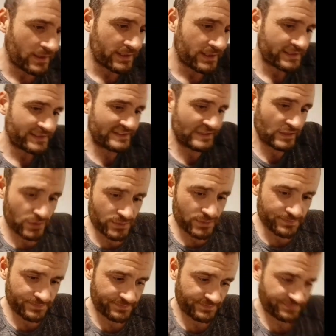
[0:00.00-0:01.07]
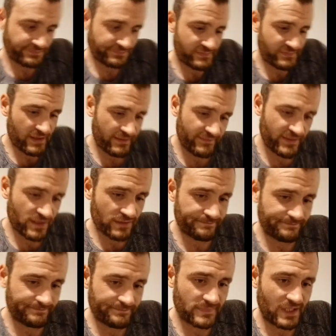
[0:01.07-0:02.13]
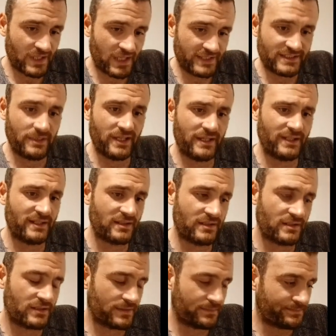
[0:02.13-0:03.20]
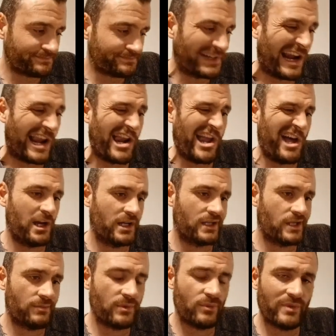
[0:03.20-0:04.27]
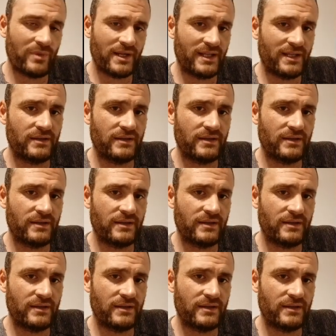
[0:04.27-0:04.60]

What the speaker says: so if you're constipated or clogged up and windy,